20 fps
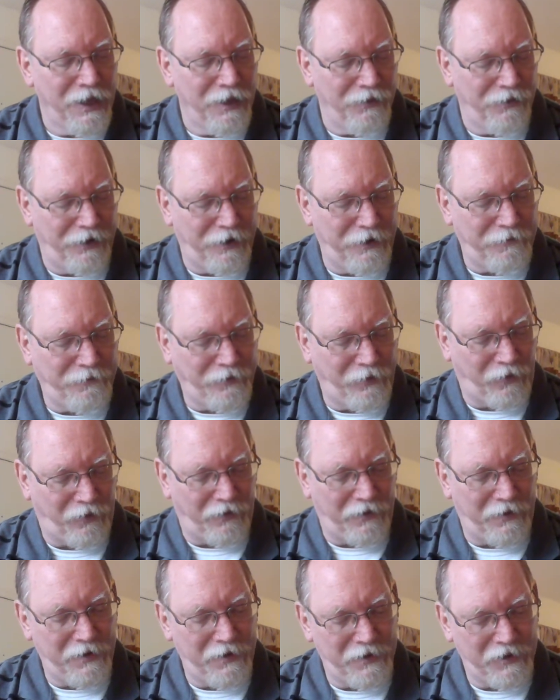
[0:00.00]

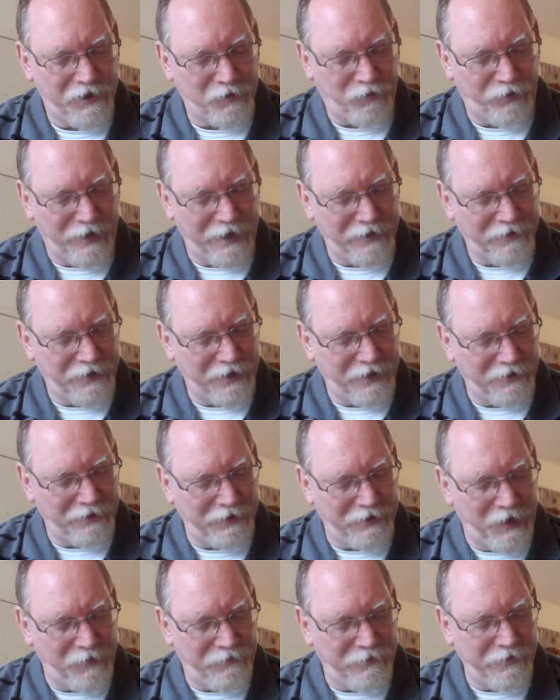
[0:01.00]
Therefore sprang there
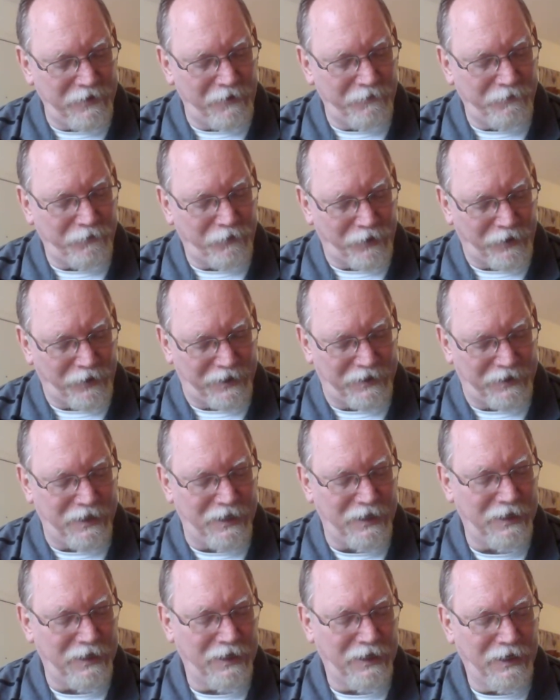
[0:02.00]
even of one,
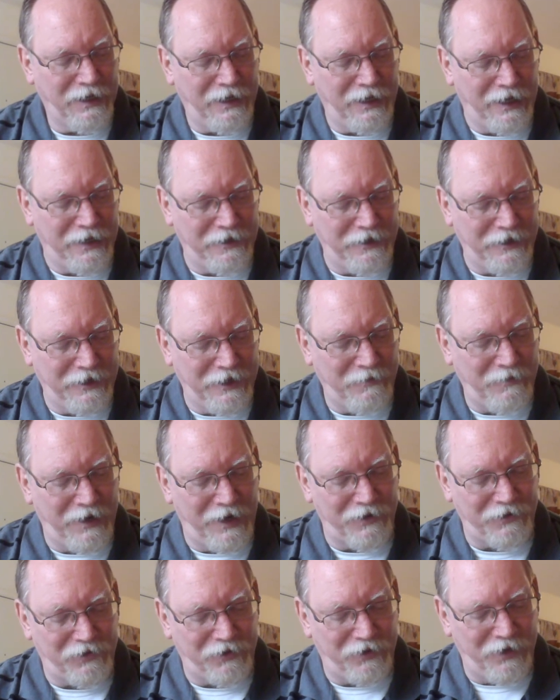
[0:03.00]
and him
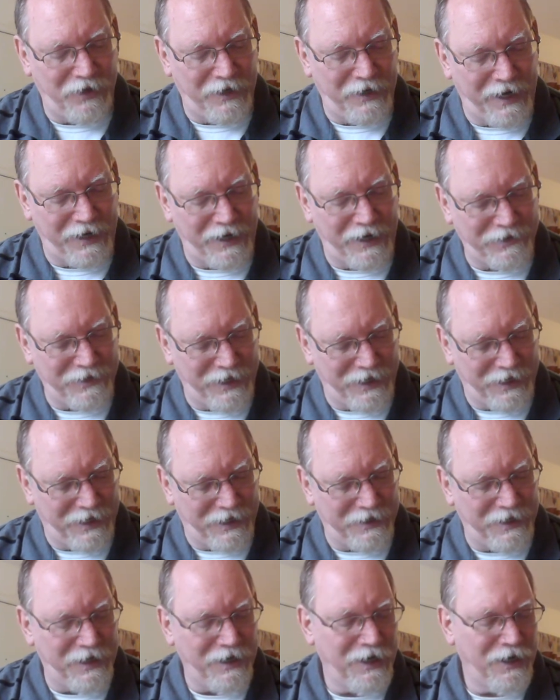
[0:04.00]
as good as
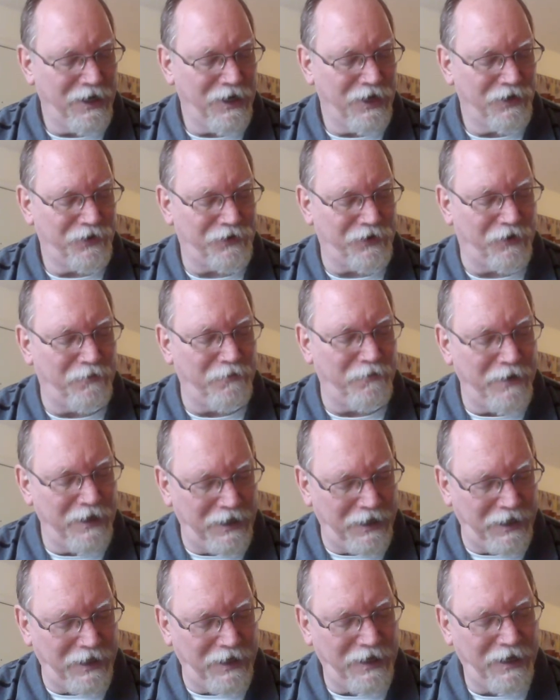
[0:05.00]
dead, so
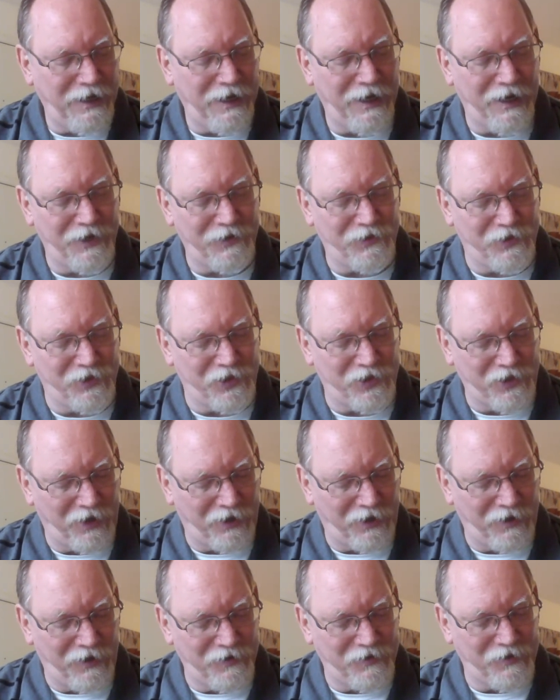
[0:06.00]
many as the
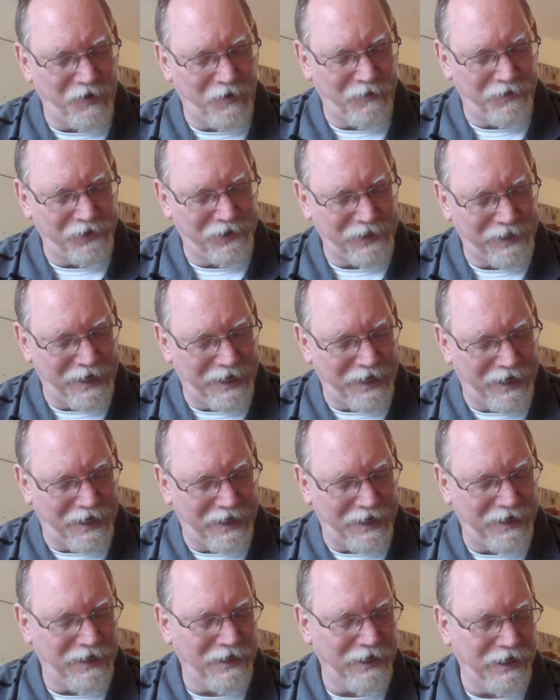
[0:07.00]
stars of the
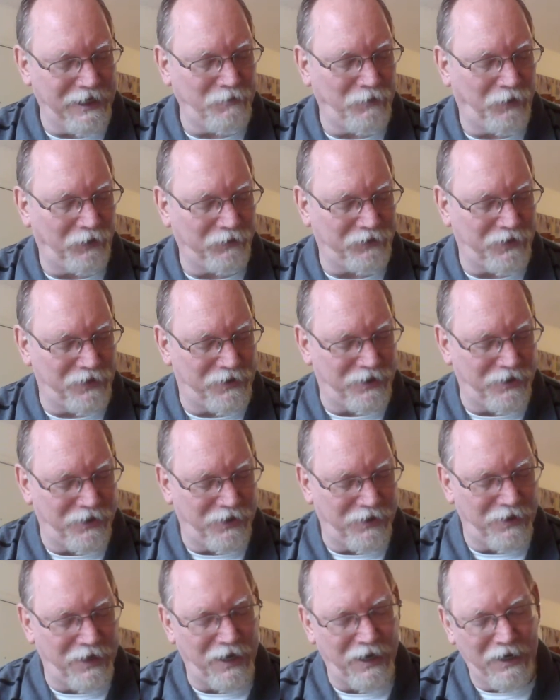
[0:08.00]
sky in
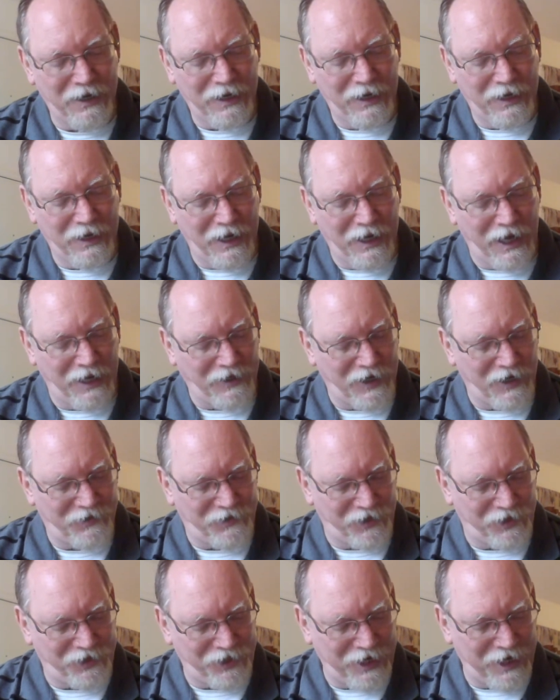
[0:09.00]
multitude and as
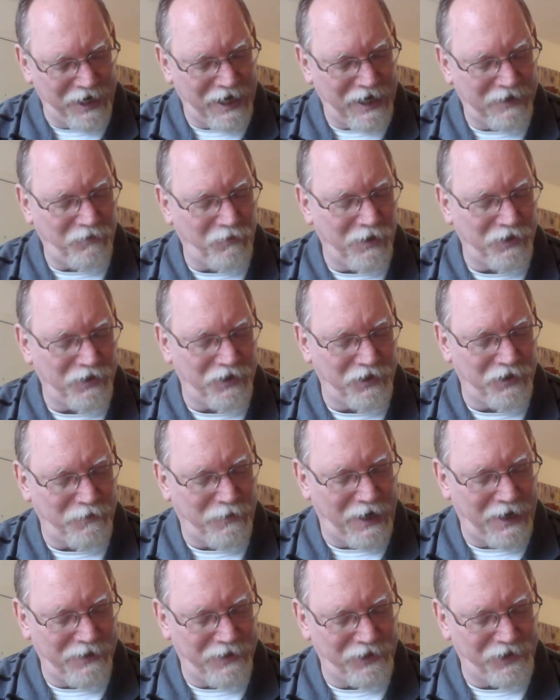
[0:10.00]
the sand which is
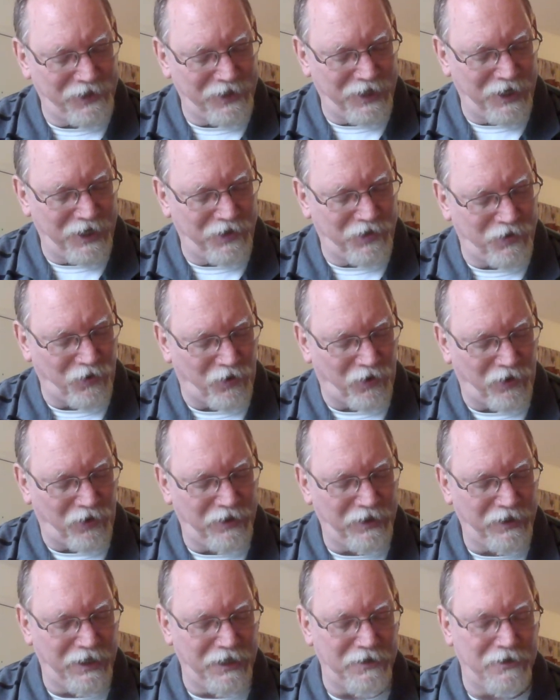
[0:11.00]
by the
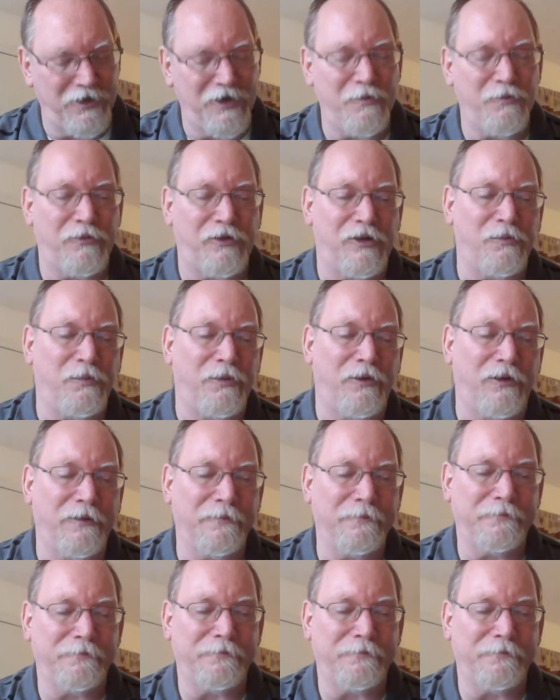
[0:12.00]
seashore, innumerable.